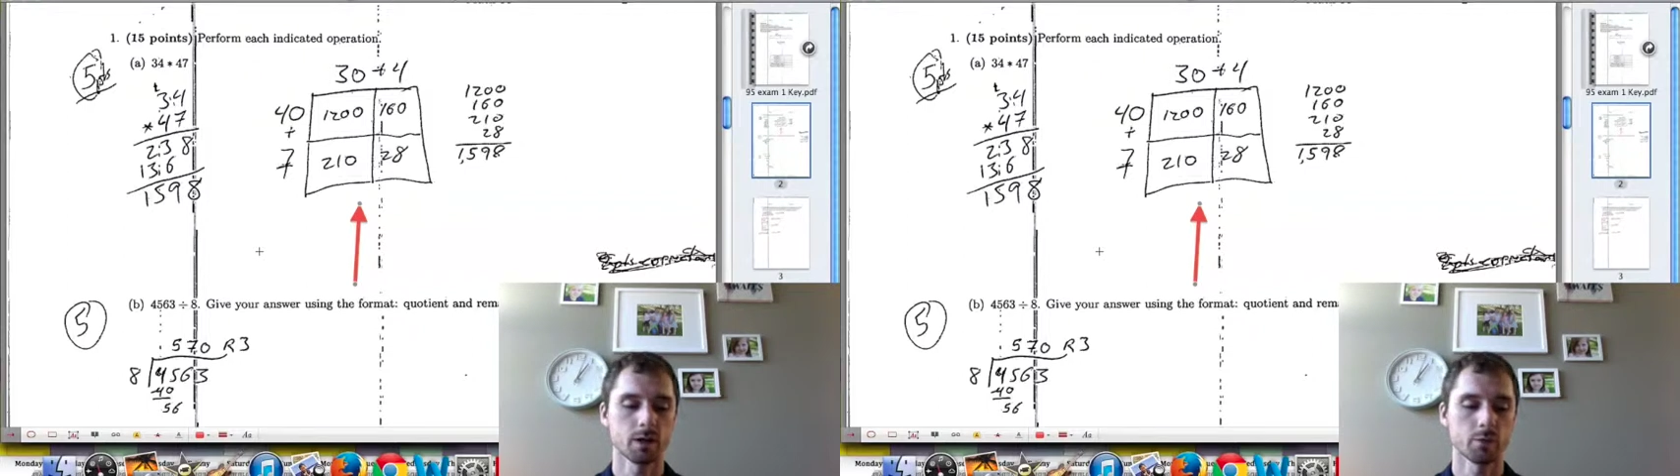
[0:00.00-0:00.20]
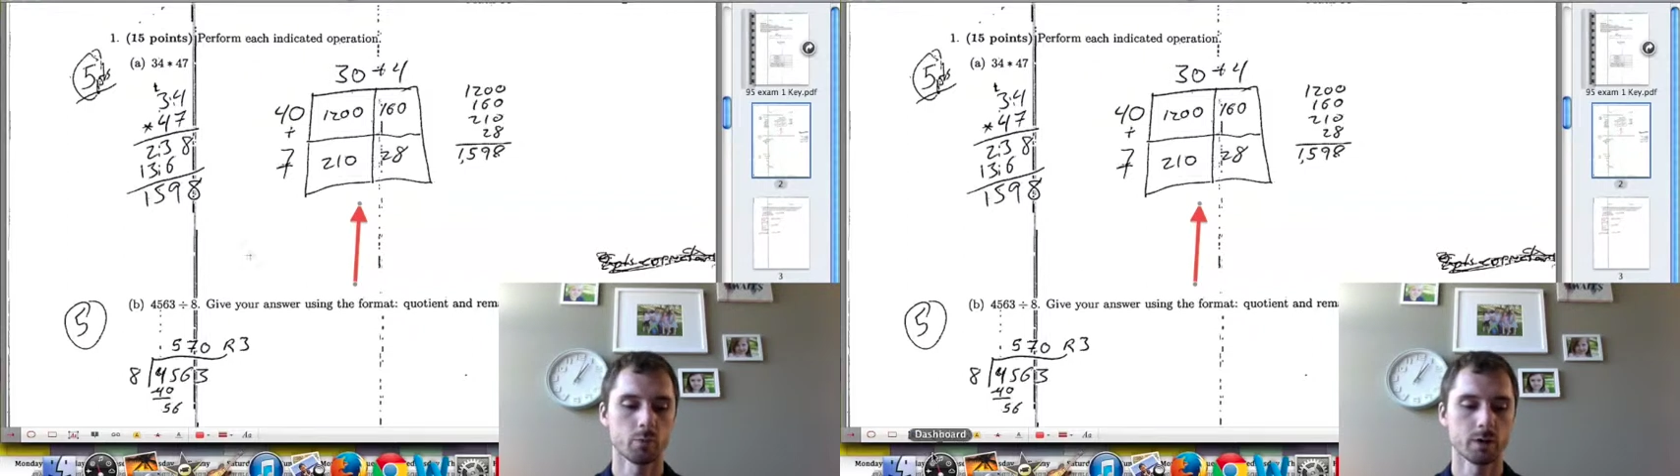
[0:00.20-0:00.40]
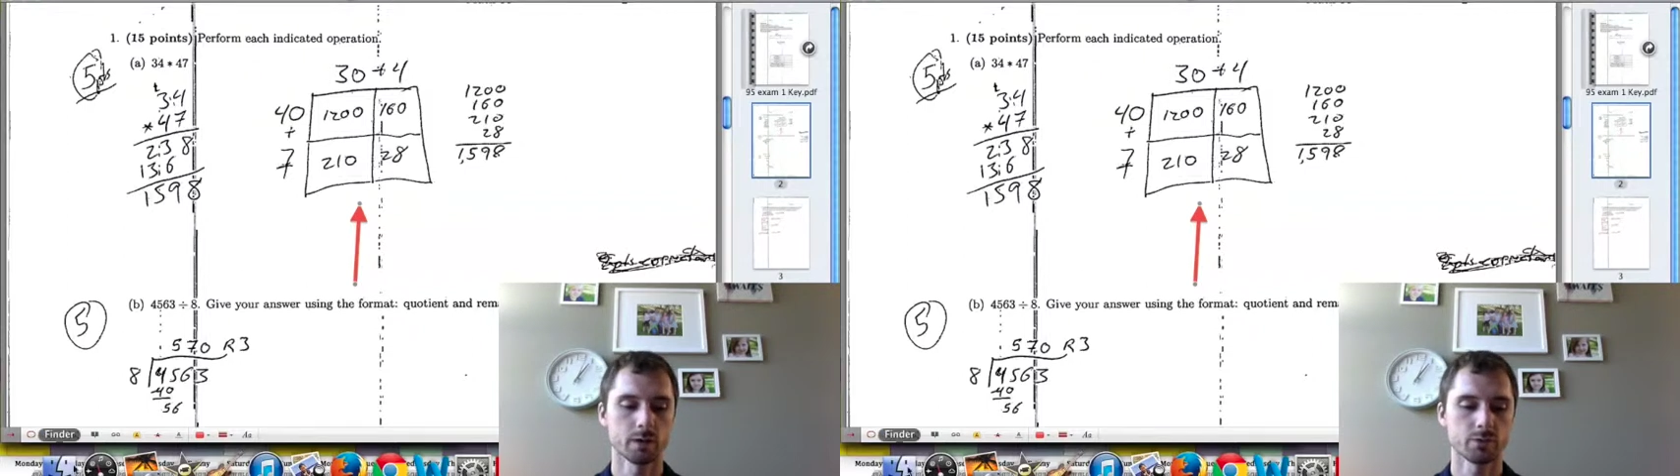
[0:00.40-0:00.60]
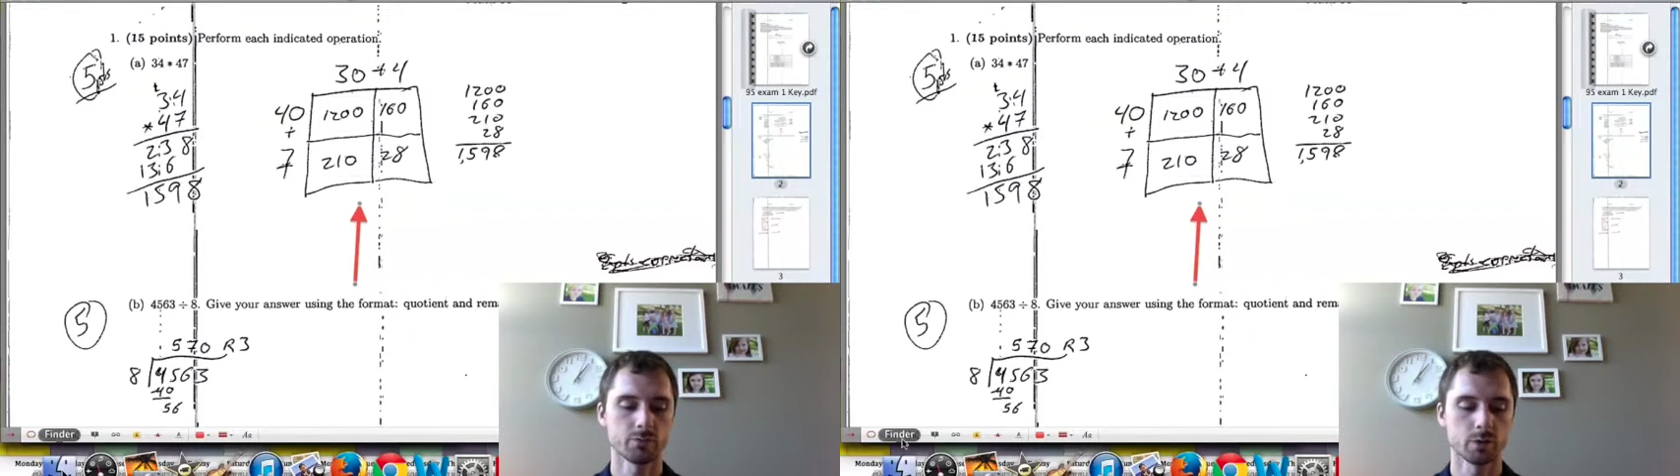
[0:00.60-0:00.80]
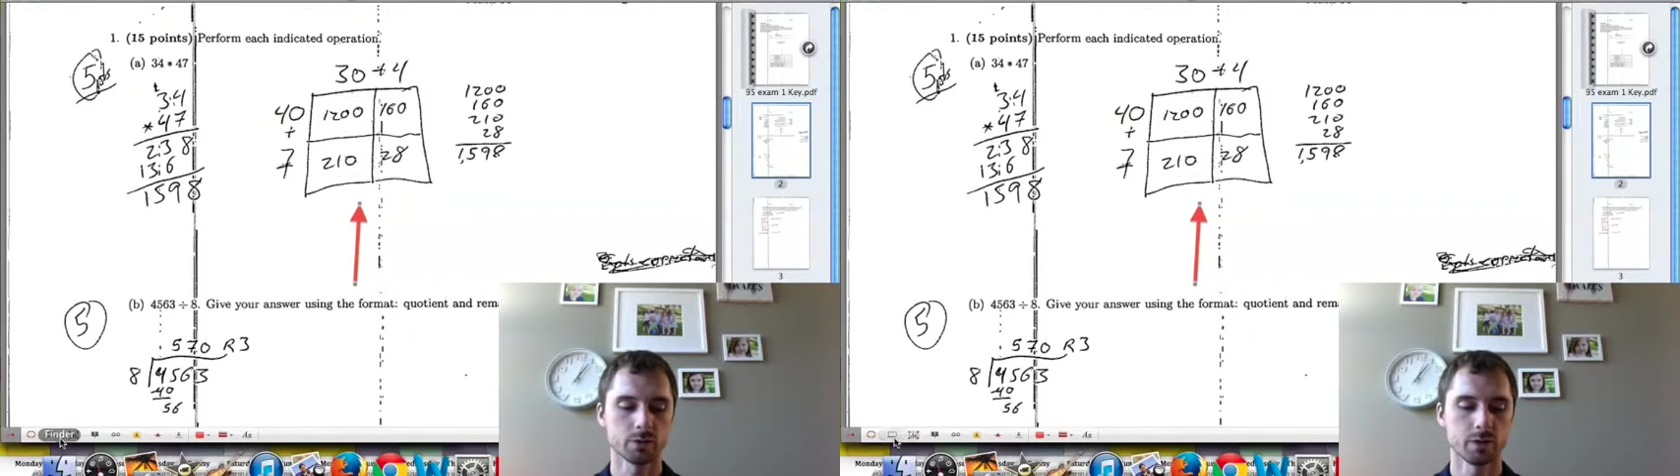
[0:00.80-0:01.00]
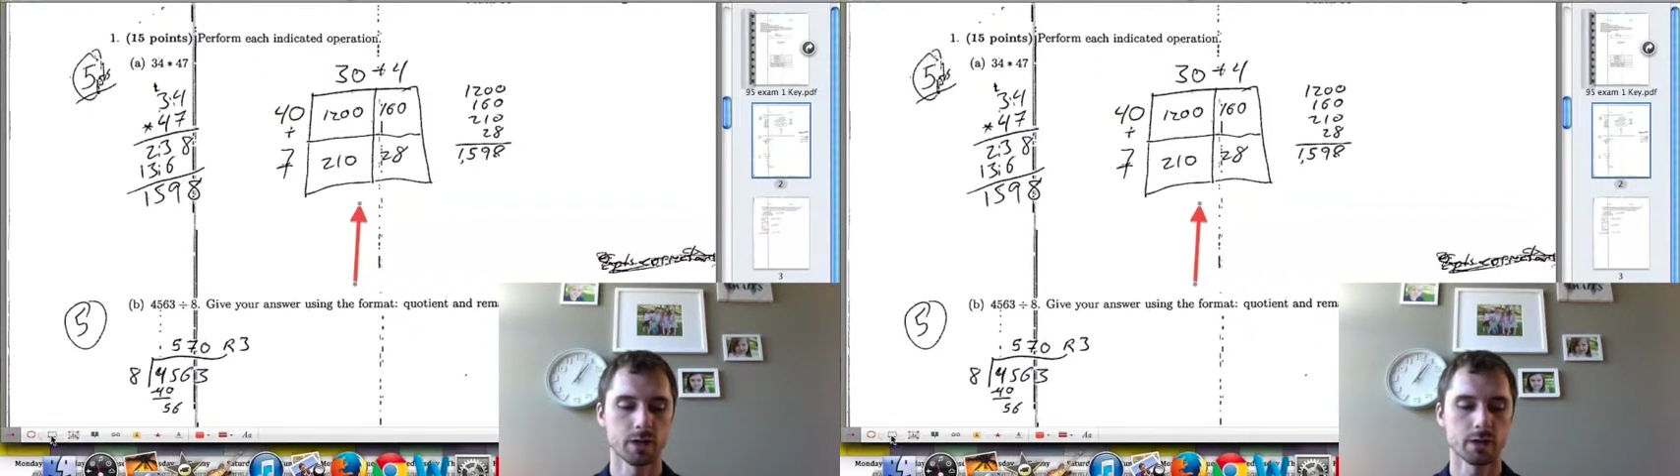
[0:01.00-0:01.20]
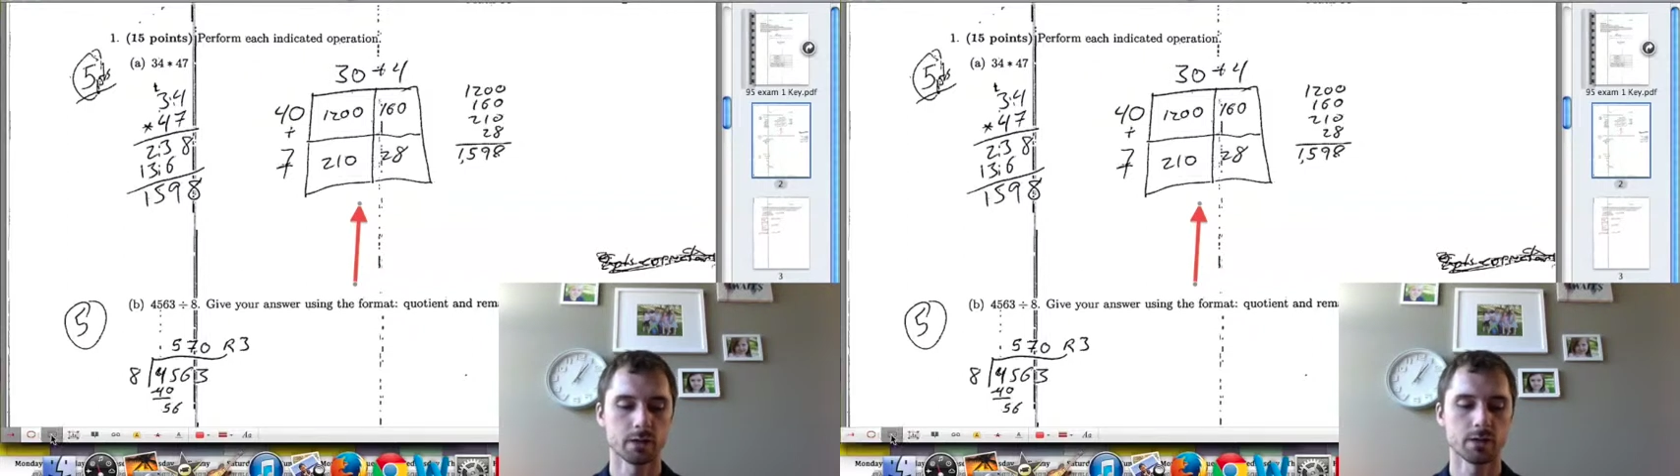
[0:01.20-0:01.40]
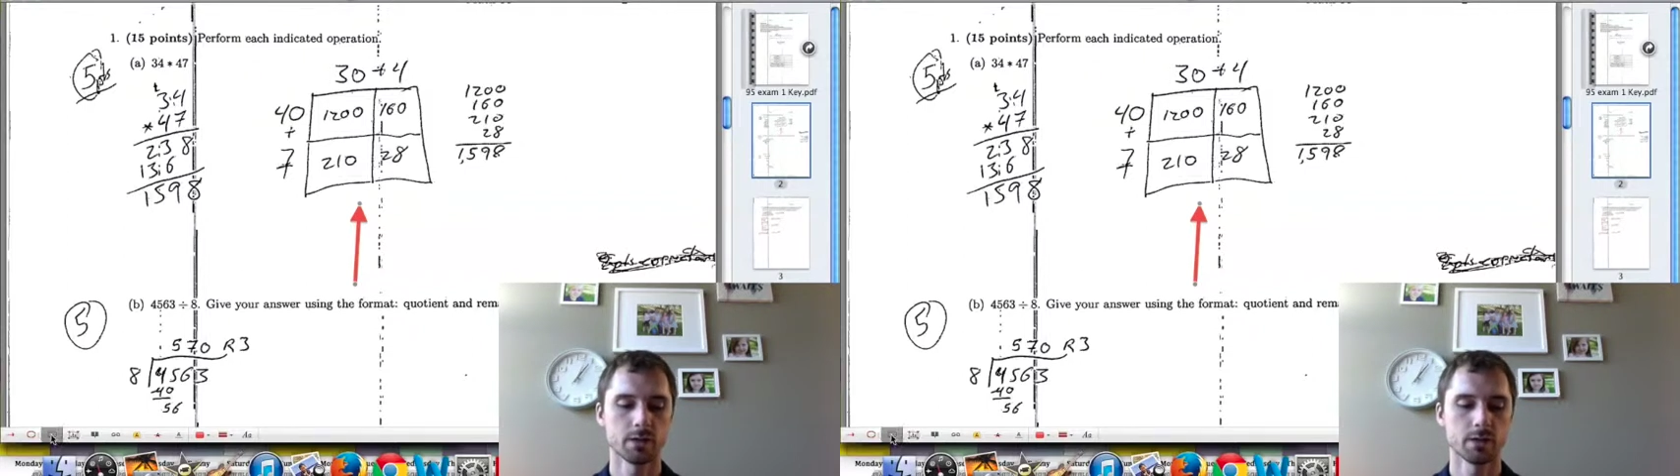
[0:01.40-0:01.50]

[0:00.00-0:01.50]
ways of multiplying,